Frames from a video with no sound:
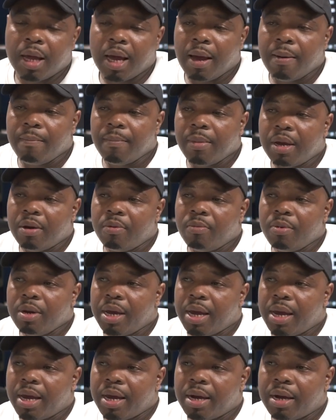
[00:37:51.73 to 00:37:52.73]
I mean, we
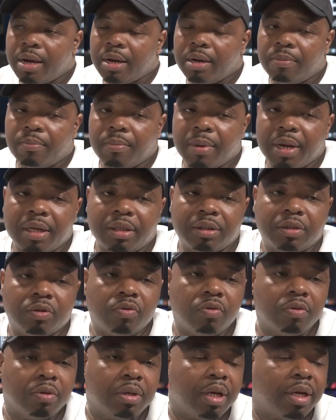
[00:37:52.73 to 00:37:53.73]
had other
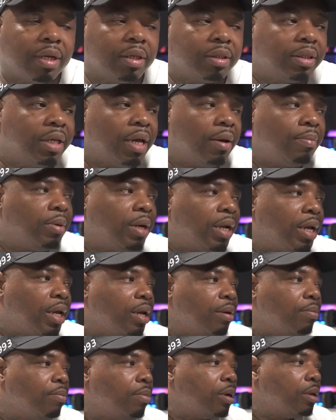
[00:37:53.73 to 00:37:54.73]
mentors that stepped
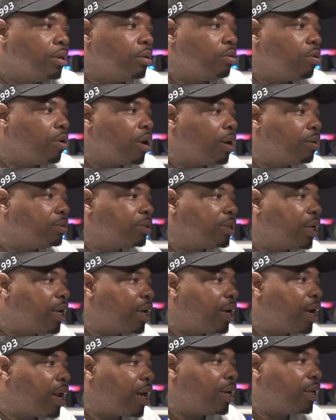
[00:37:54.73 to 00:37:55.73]
in, but you know what I'm
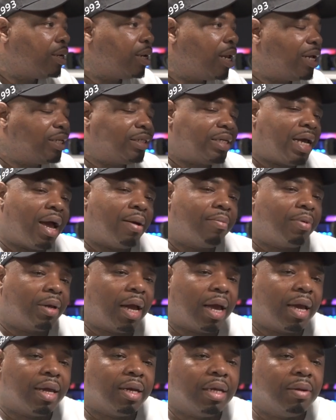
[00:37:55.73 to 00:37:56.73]
saying. Like that topic
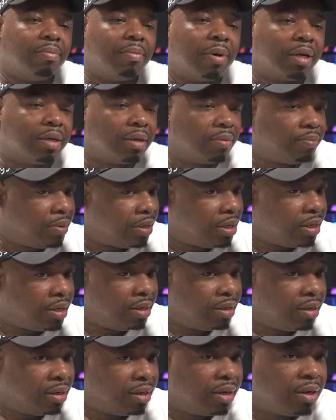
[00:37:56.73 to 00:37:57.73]
ain't even much to be,
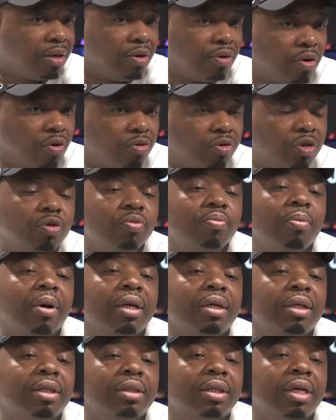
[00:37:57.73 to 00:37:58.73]
you know, too
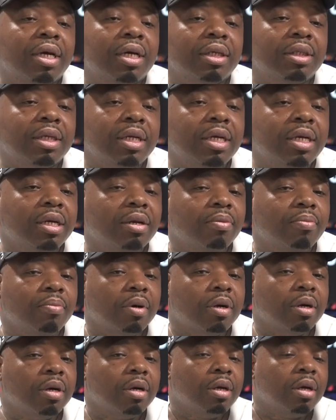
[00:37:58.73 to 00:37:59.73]
much discussed either.
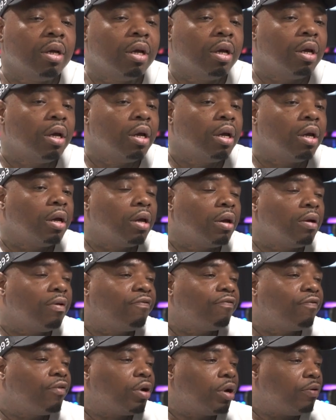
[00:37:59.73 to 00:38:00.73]
But
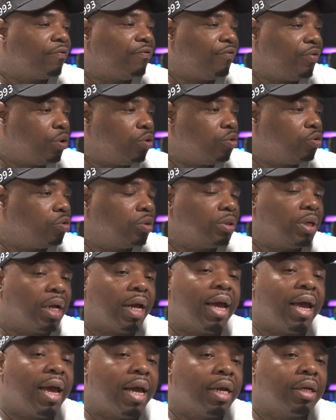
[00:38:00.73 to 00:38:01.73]
for the viewers
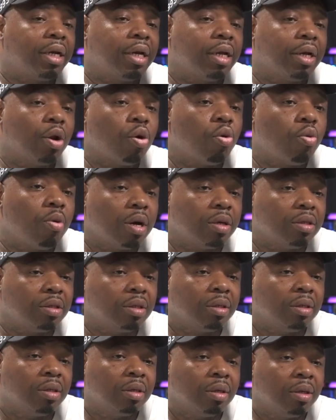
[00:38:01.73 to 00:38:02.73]
that actually know us,
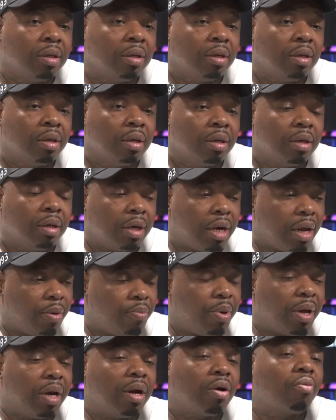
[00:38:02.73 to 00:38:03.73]
that
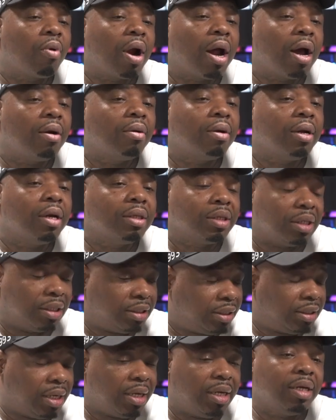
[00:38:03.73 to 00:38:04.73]
been around us and
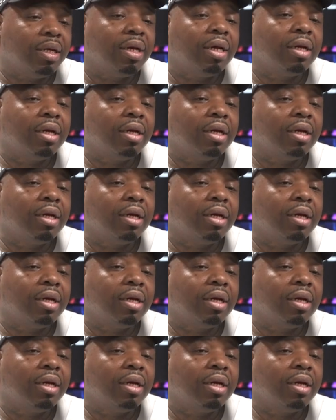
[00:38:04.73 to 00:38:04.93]
seen